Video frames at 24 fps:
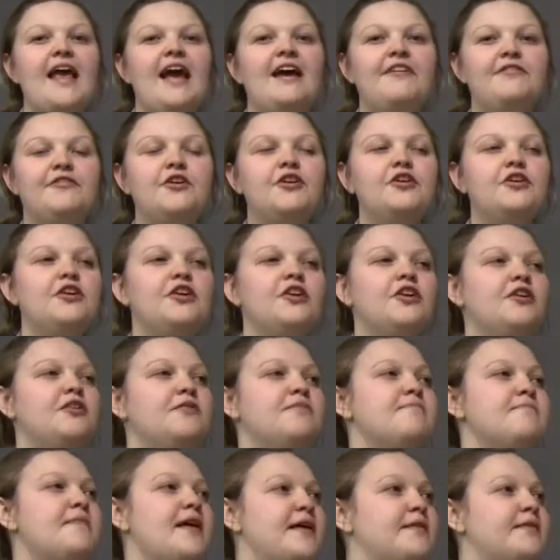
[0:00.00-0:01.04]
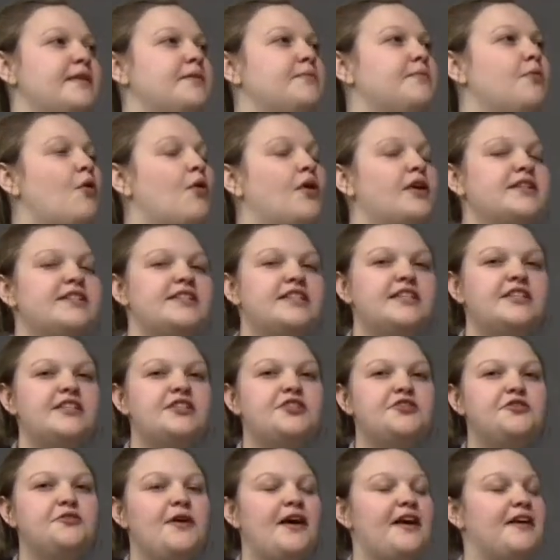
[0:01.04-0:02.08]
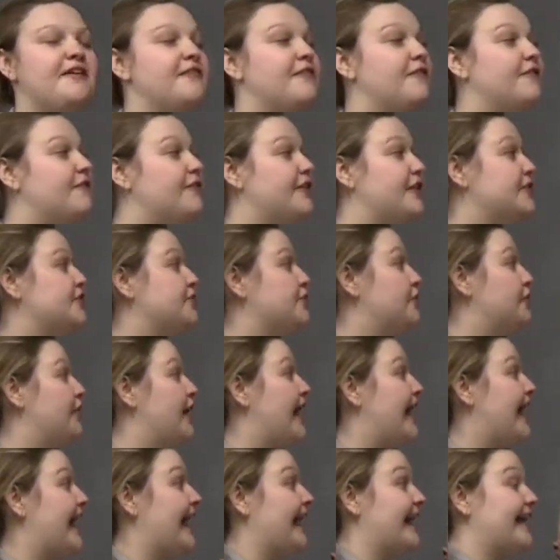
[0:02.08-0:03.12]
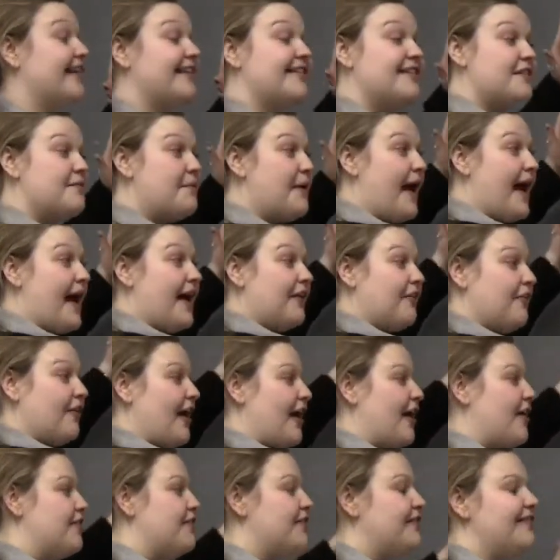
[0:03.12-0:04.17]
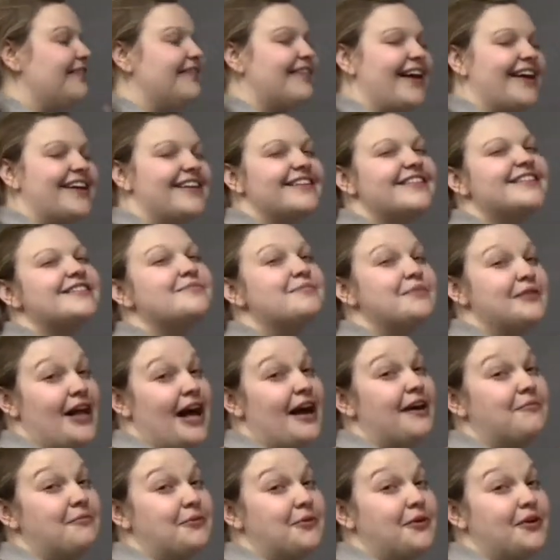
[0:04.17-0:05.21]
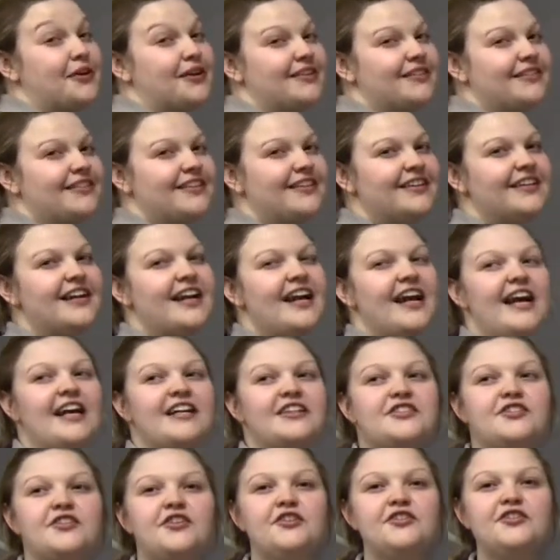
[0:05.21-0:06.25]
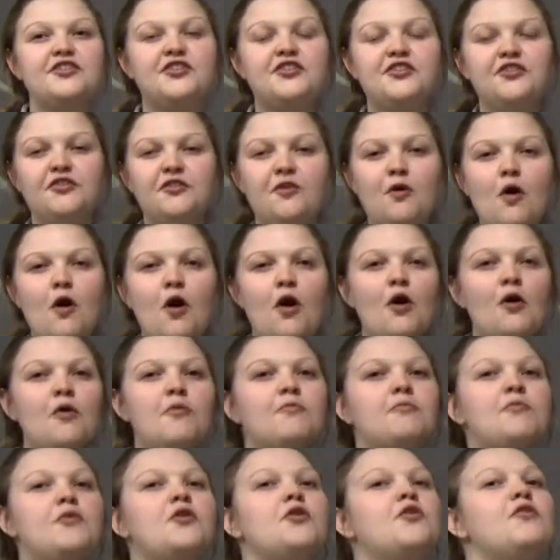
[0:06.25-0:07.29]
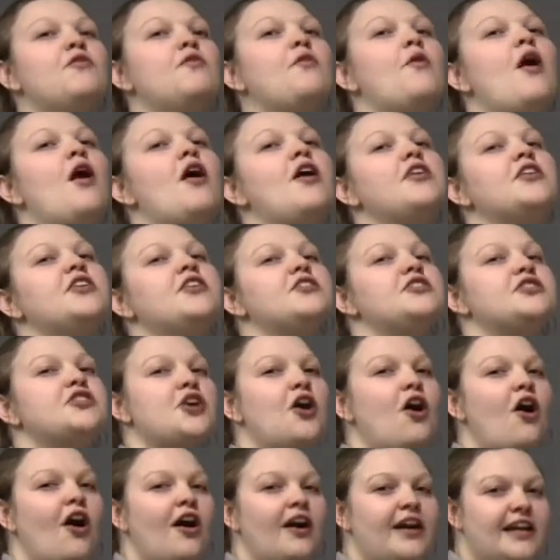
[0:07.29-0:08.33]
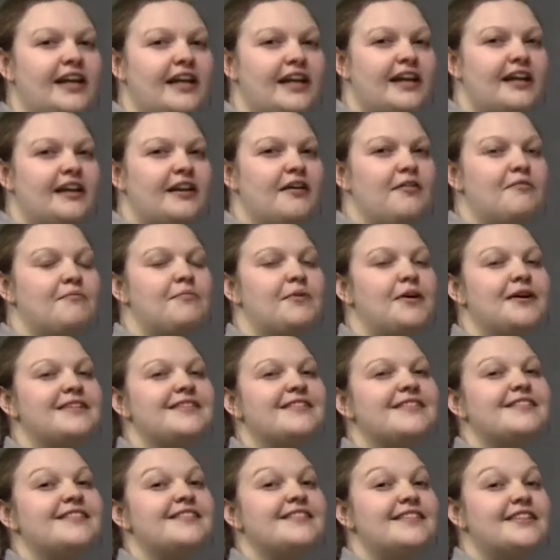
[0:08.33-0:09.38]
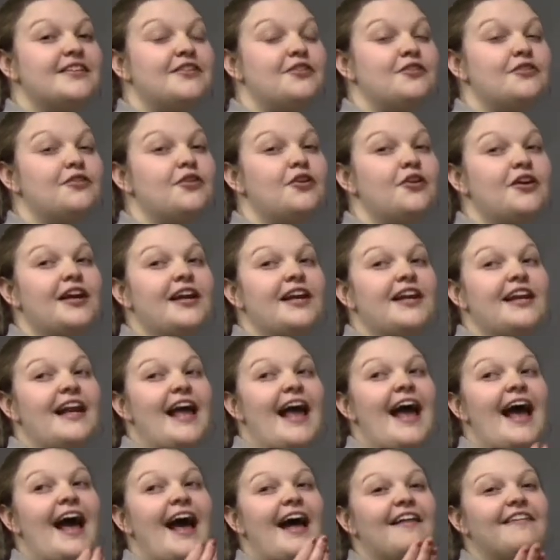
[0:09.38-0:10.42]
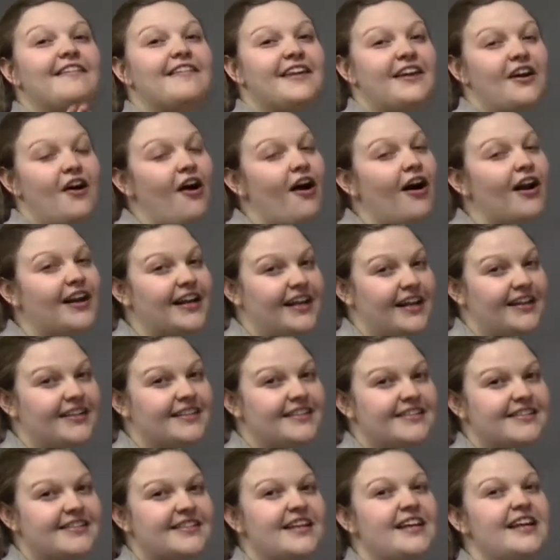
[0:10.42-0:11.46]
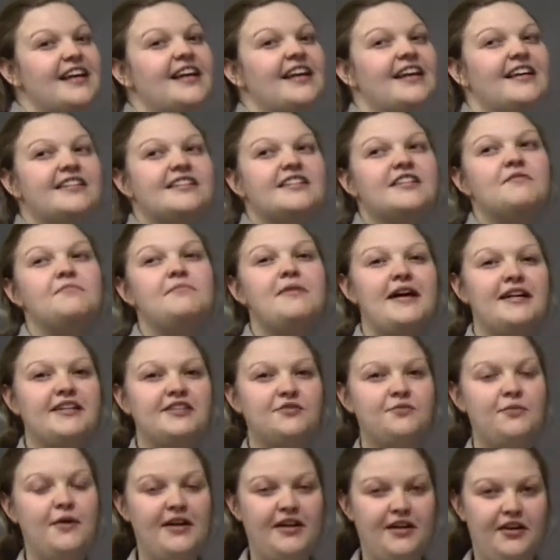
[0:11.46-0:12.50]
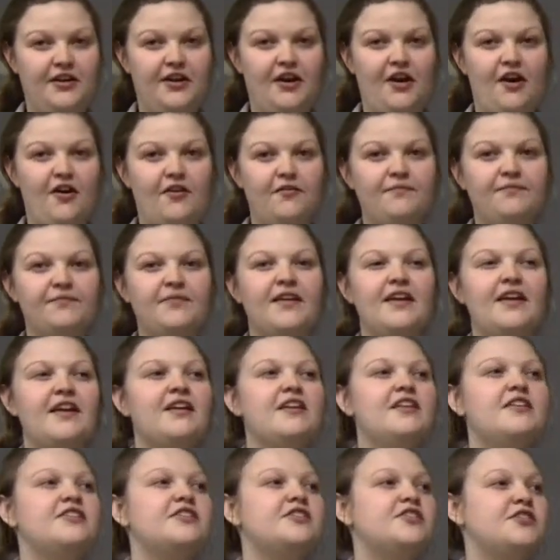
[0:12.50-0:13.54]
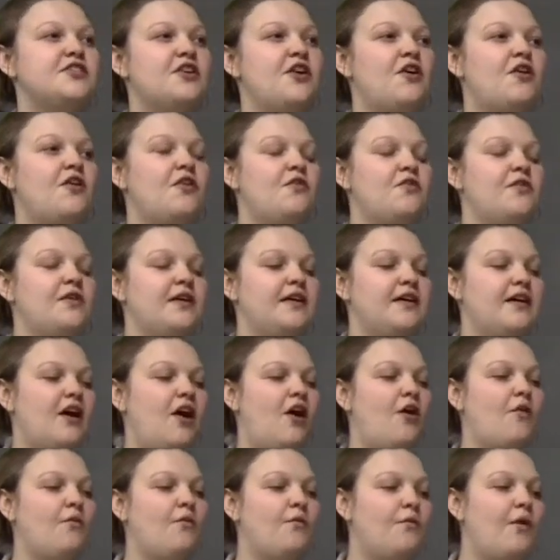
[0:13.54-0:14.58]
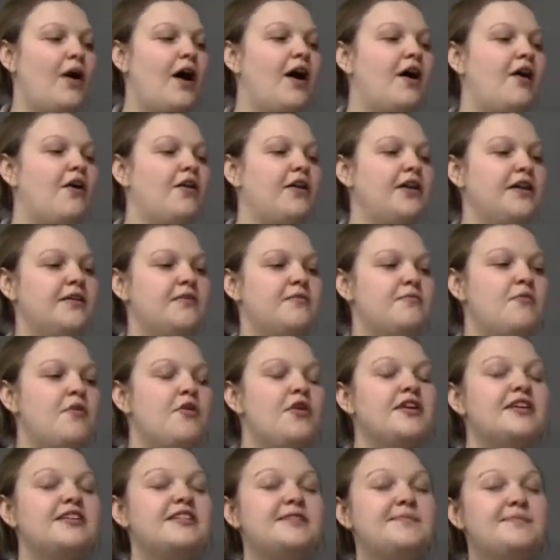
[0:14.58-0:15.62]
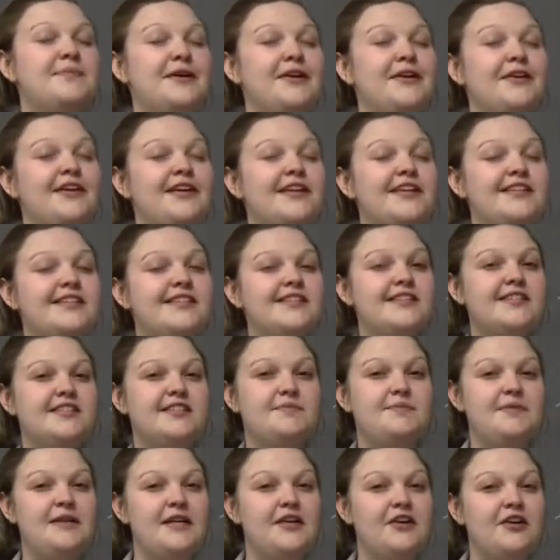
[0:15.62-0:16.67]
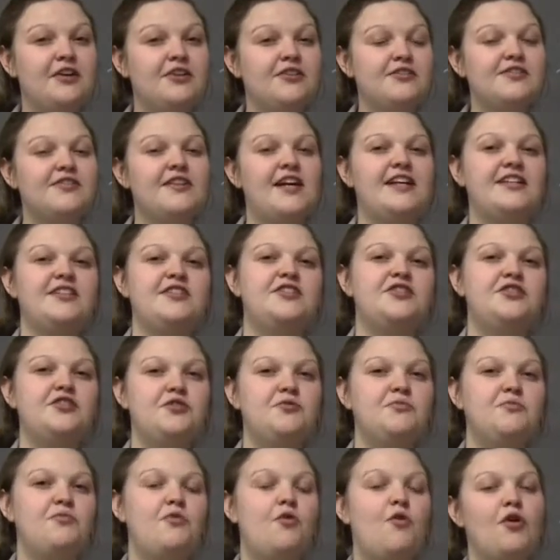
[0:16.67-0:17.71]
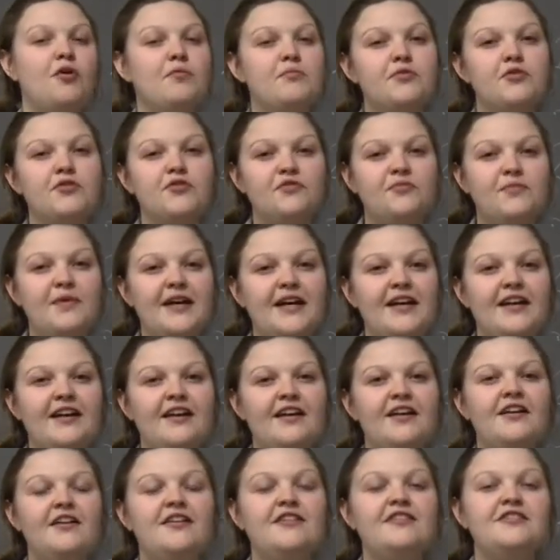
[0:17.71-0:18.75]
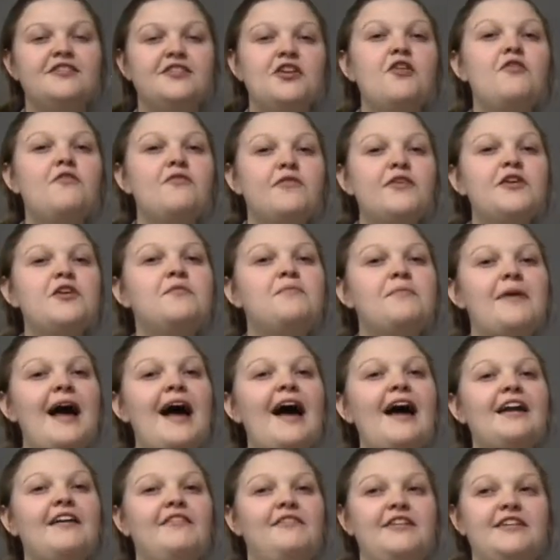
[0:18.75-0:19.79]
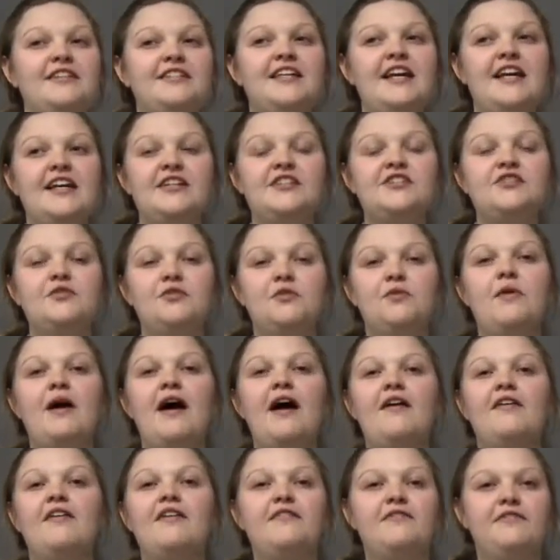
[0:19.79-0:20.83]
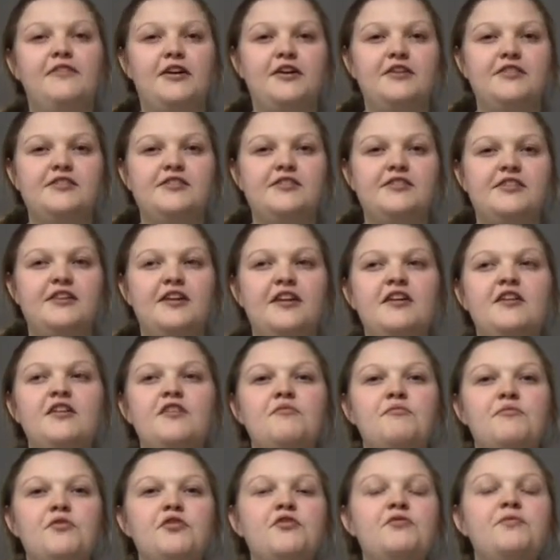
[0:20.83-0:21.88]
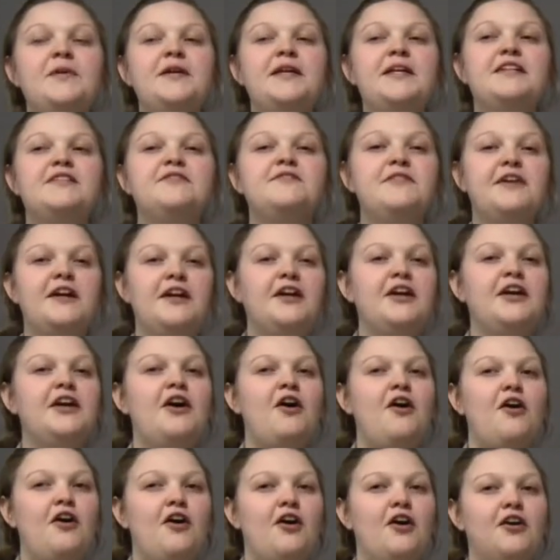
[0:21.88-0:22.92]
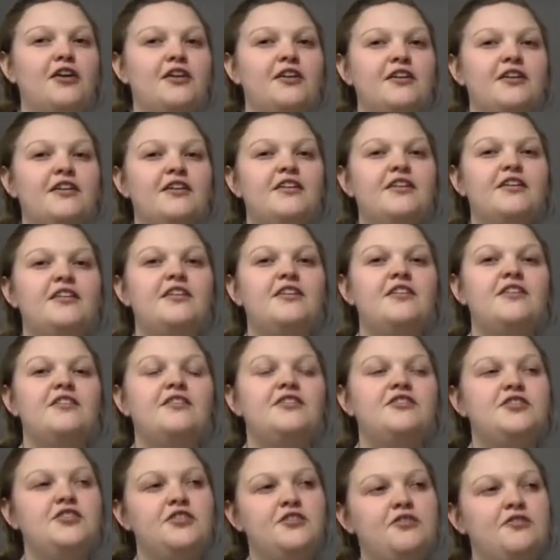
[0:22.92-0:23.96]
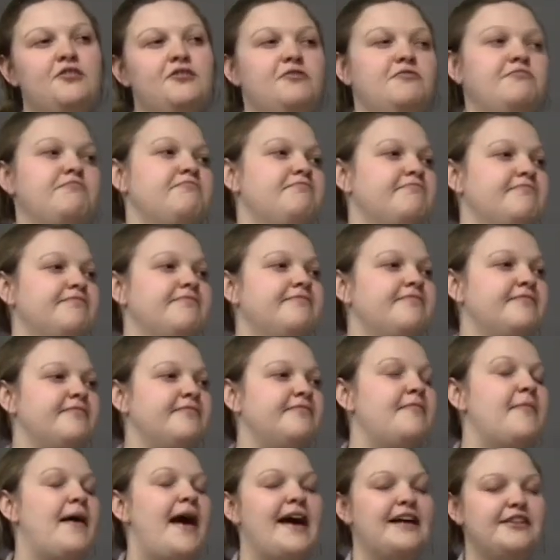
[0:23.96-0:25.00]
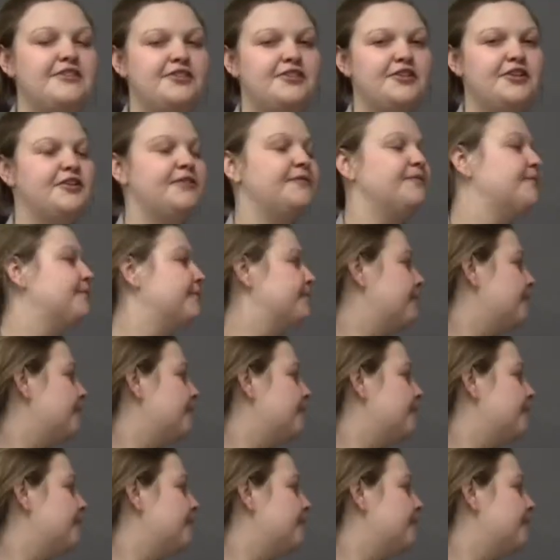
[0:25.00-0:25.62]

If you're maybe pointing to a visual aid in the background, like this blackboard, it's good to move while you're talking, but still looking at the audience is the best way to go. So while more experienced speakers like to do more movement, don't feel bad if it takes you a while at first. Movement is very hard to master.